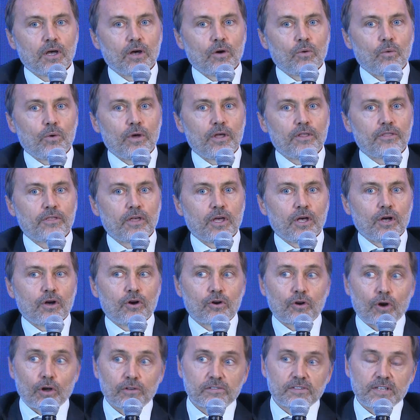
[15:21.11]
with
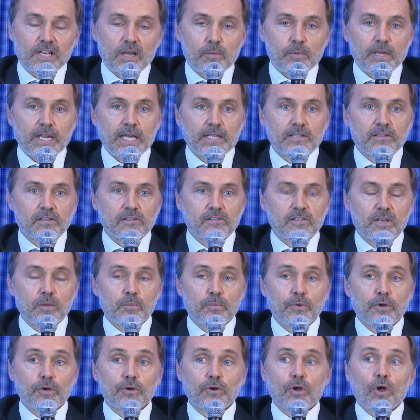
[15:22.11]
cross-laminated
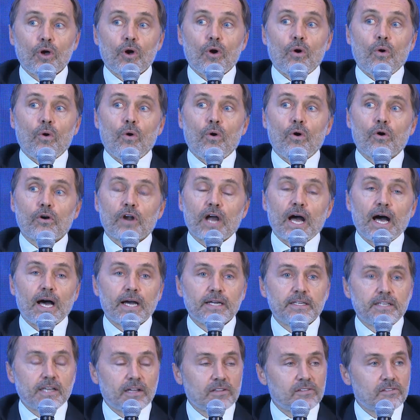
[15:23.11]
timber or
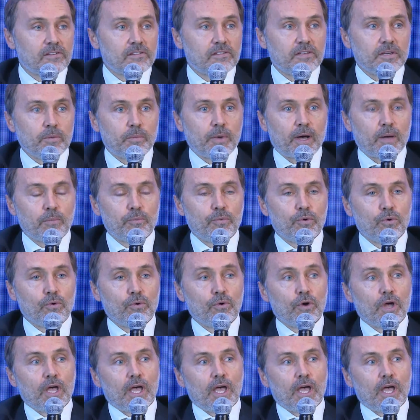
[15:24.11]
high-density bamboo?